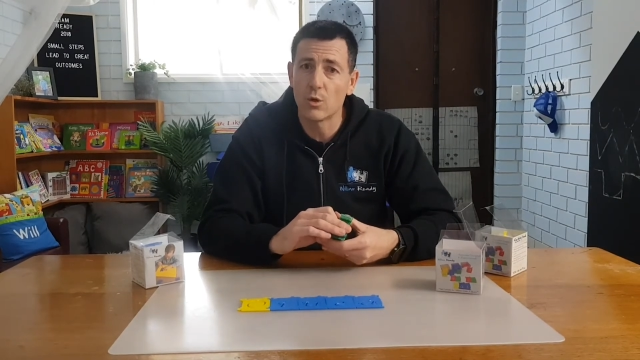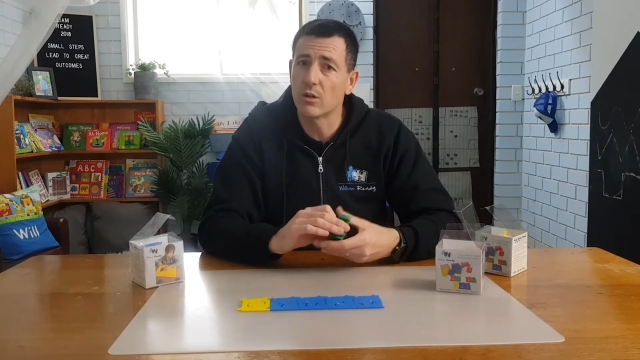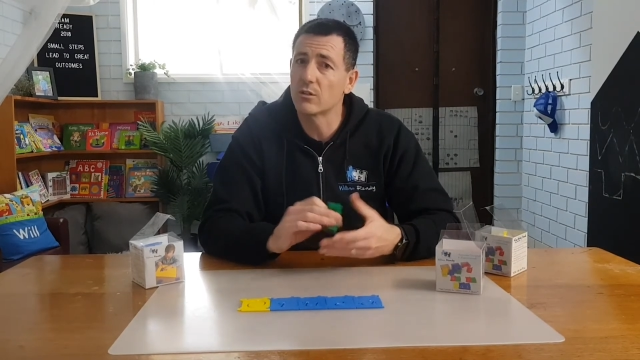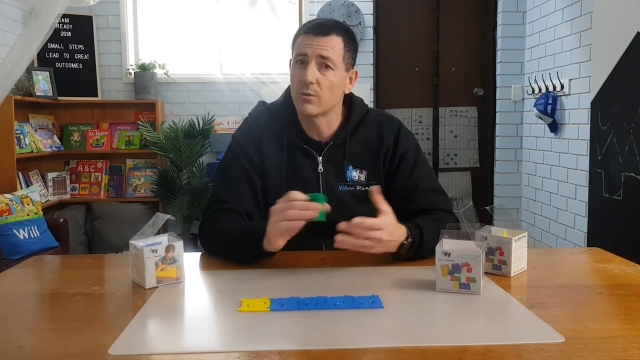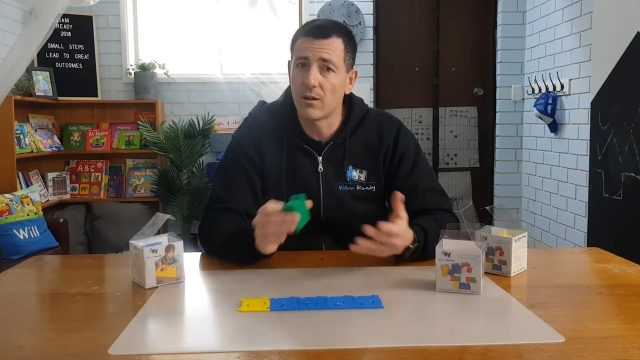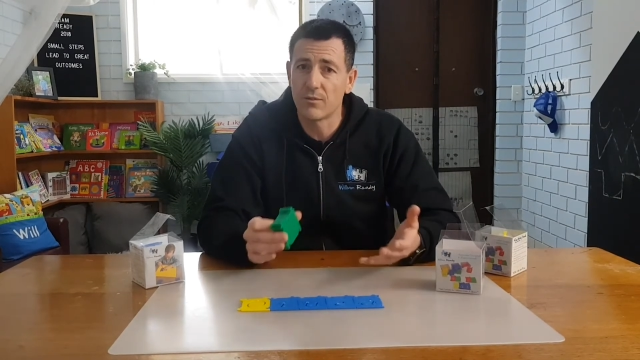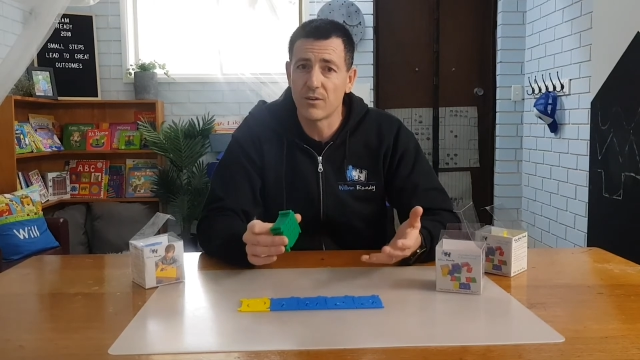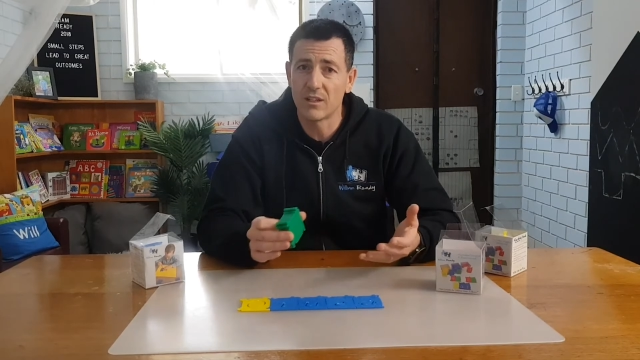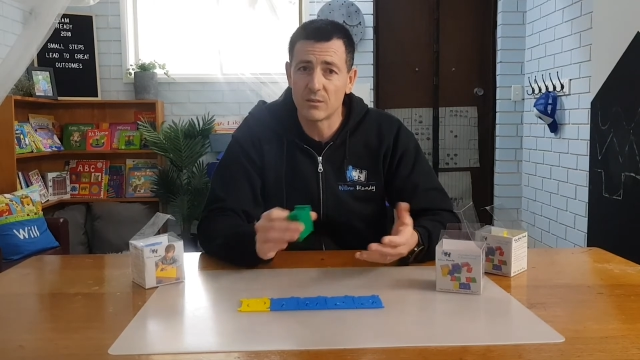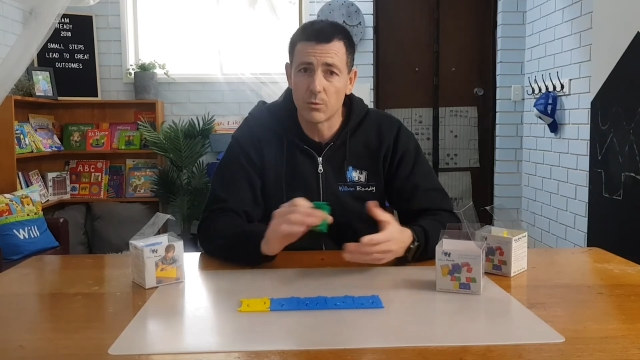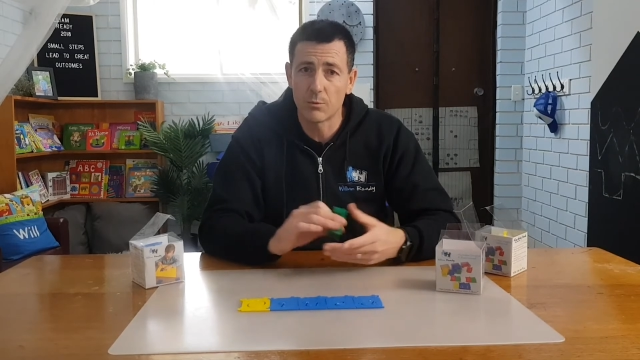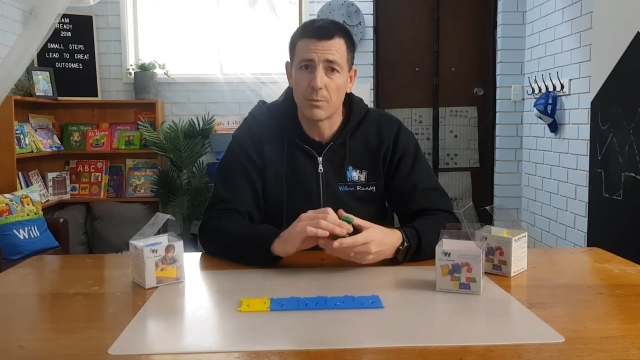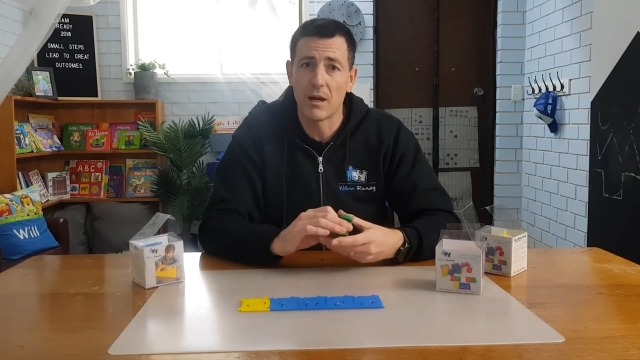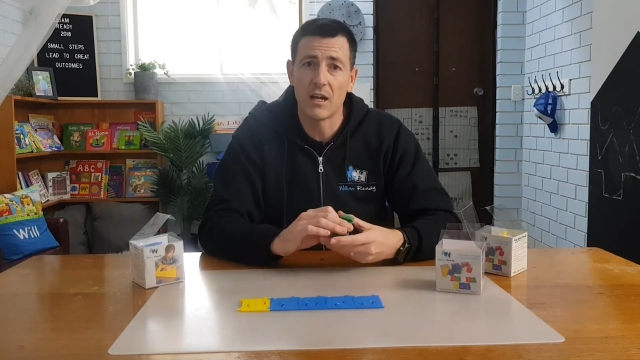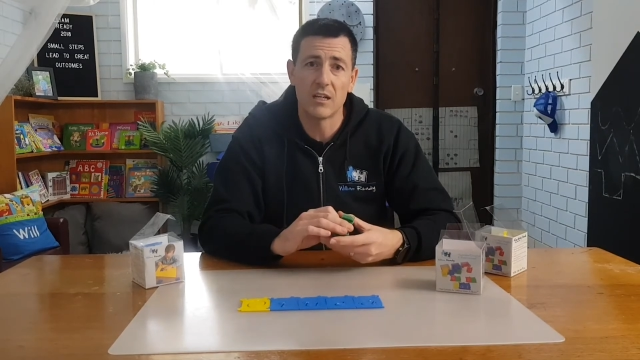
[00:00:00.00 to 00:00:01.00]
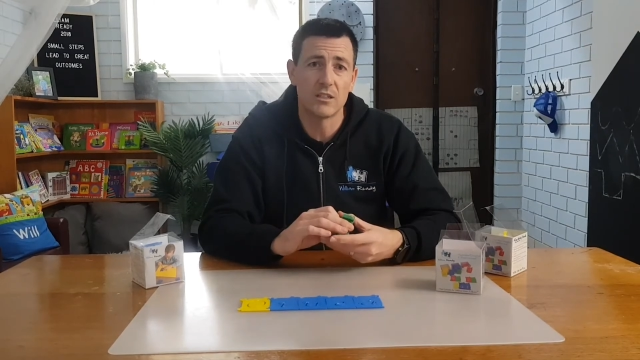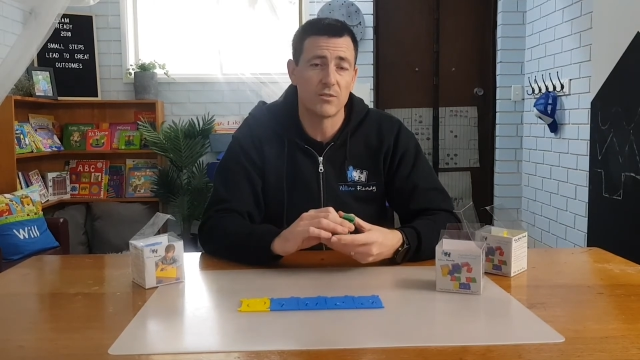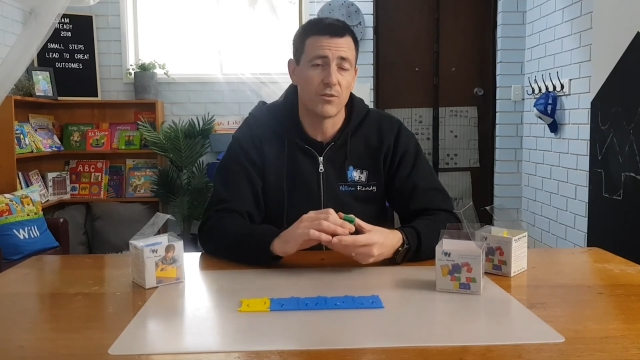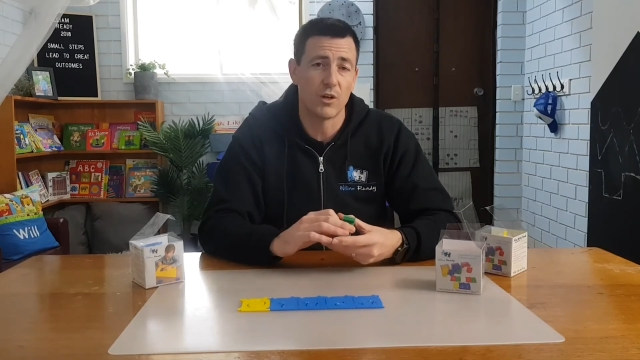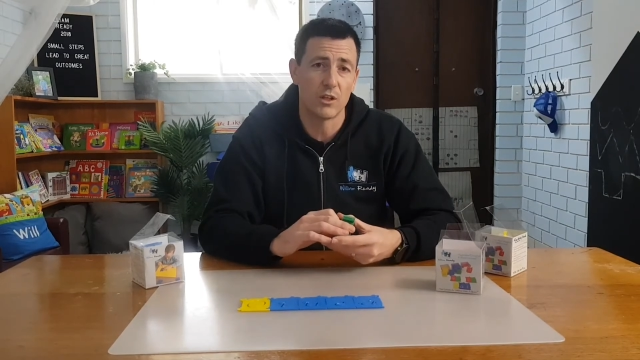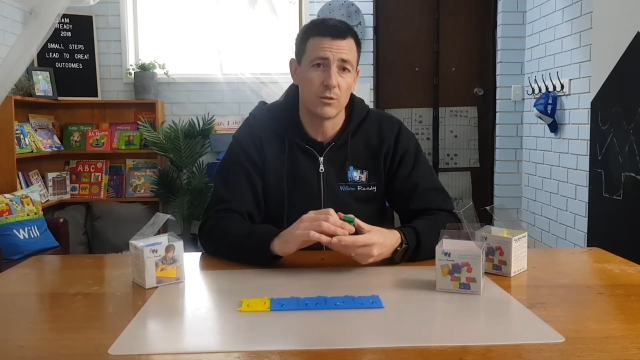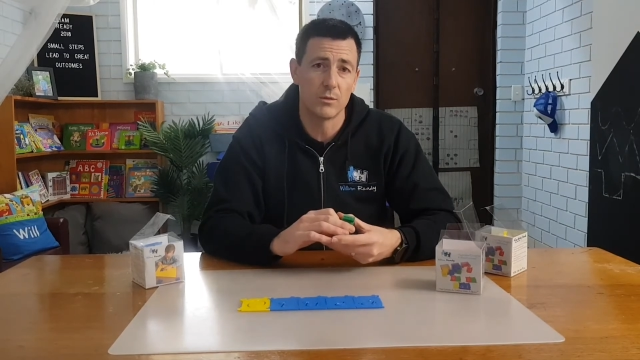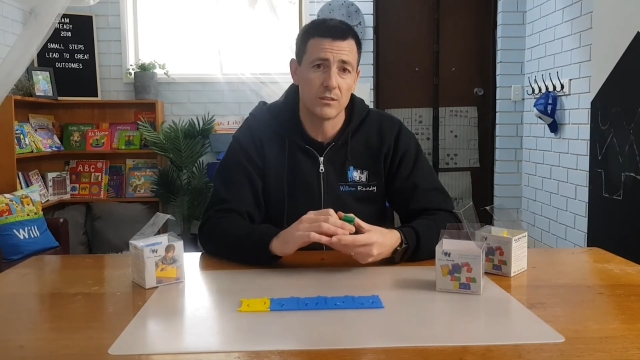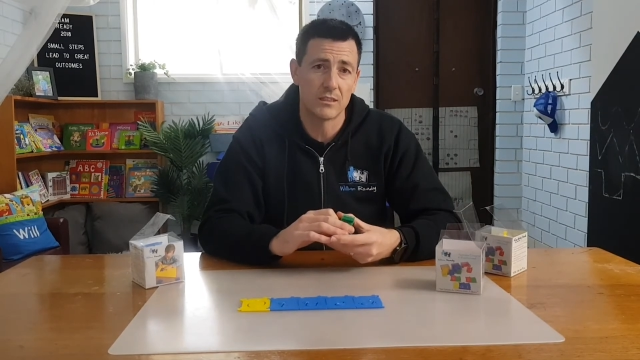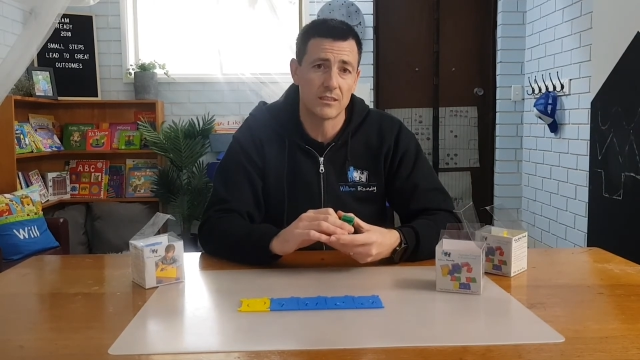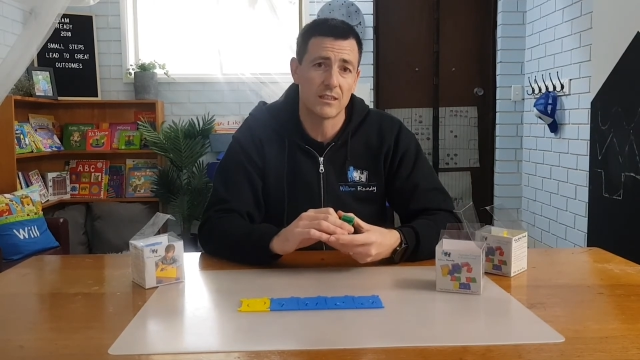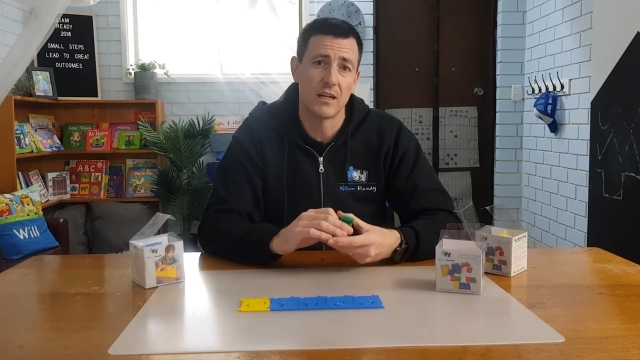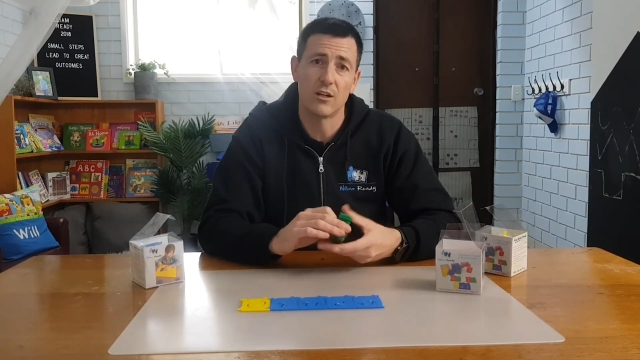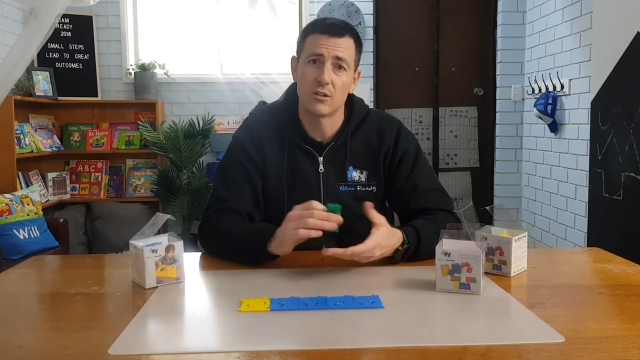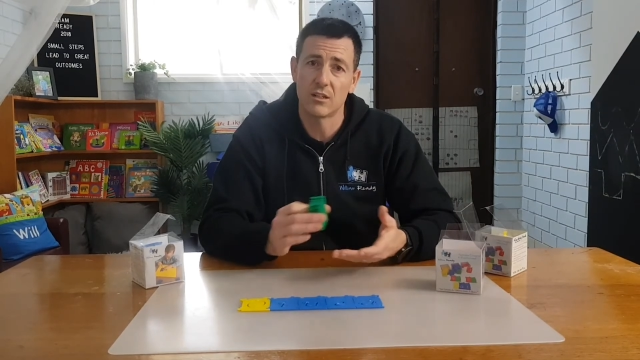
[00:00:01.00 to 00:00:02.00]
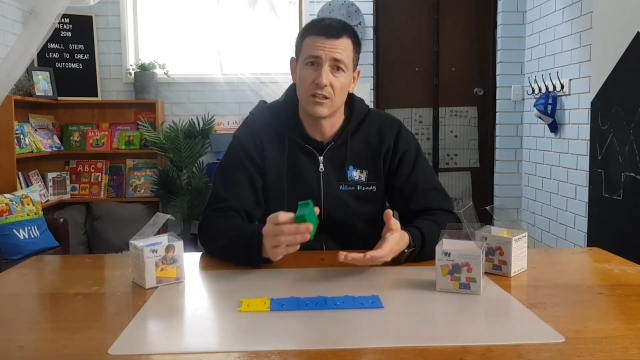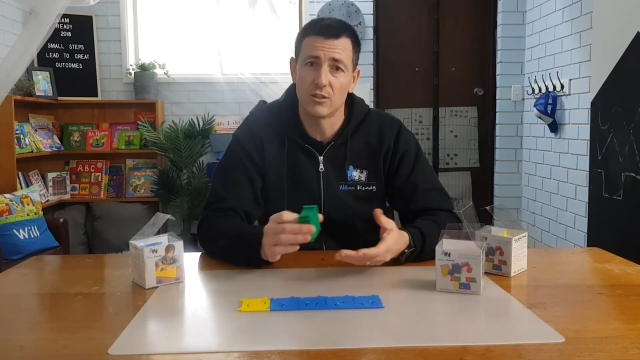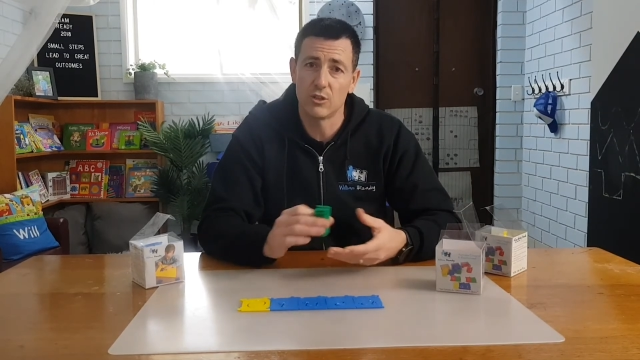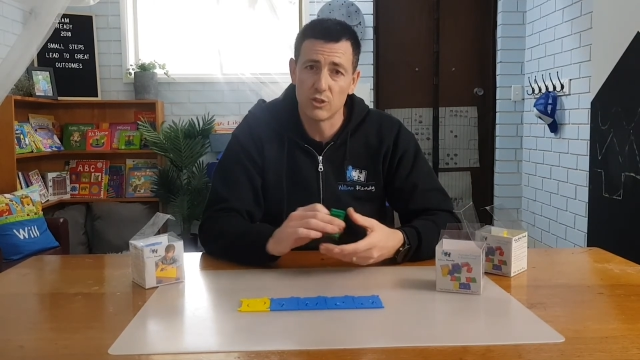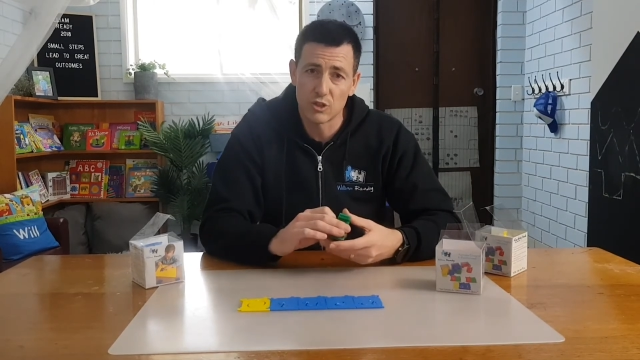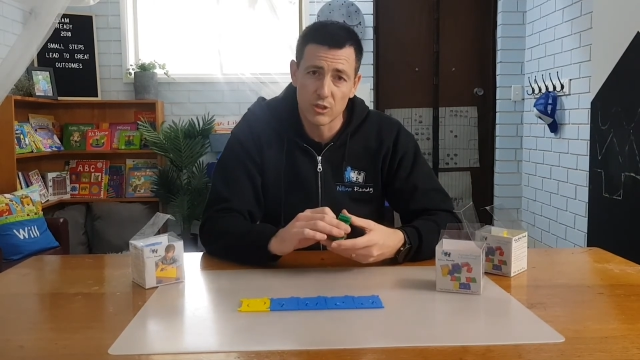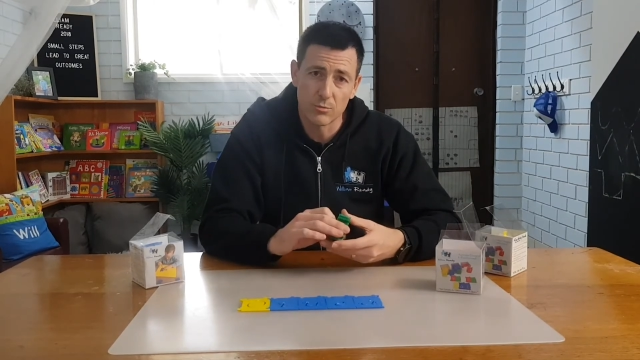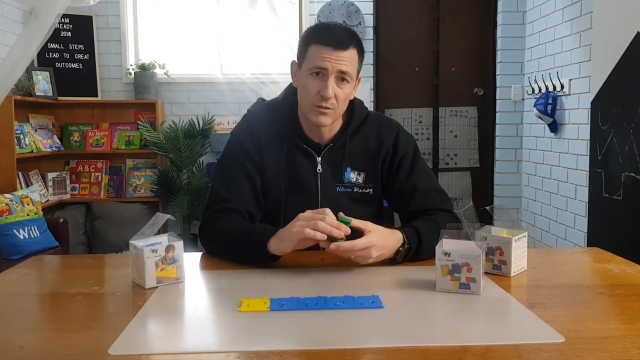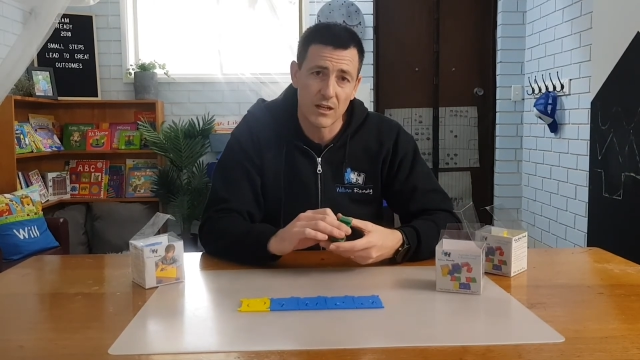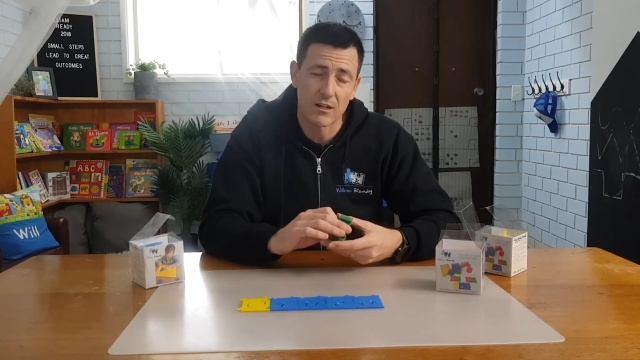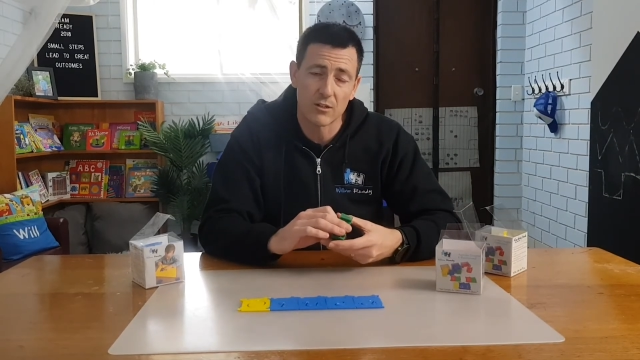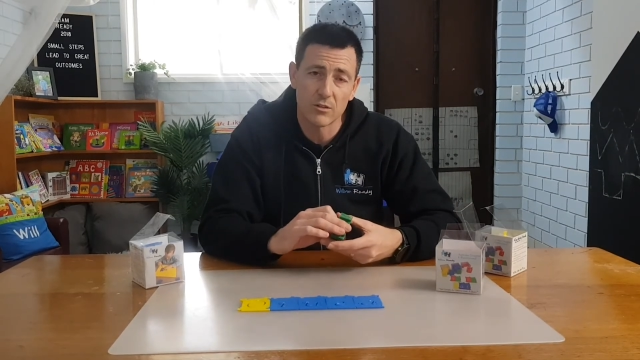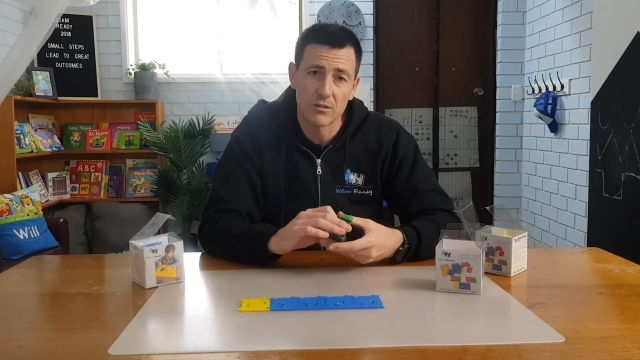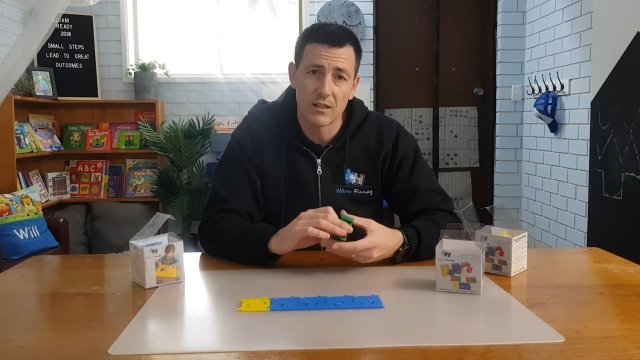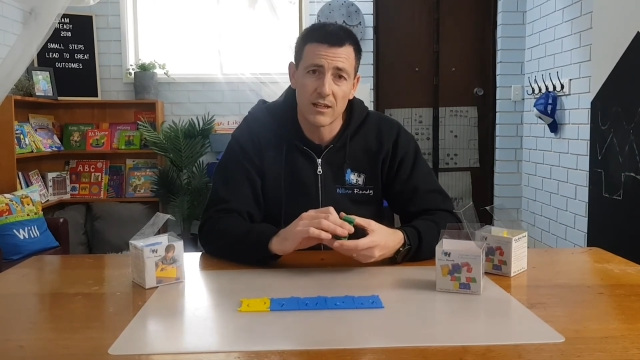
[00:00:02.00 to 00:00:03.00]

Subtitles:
onto our Facebook page, follow us on our YouTube channel,